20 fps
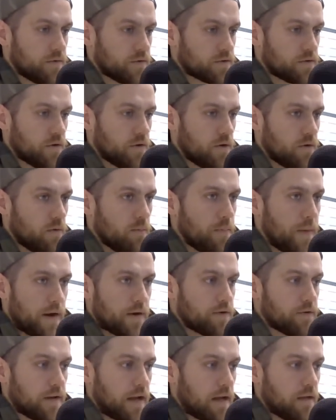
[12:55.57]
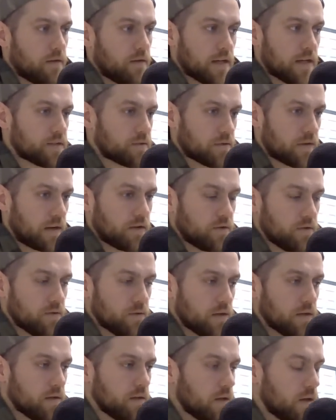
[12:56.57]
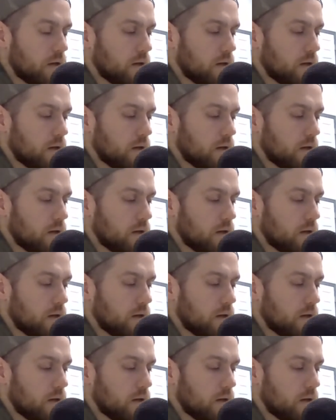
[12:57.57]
There's no better day than yesterday to do it.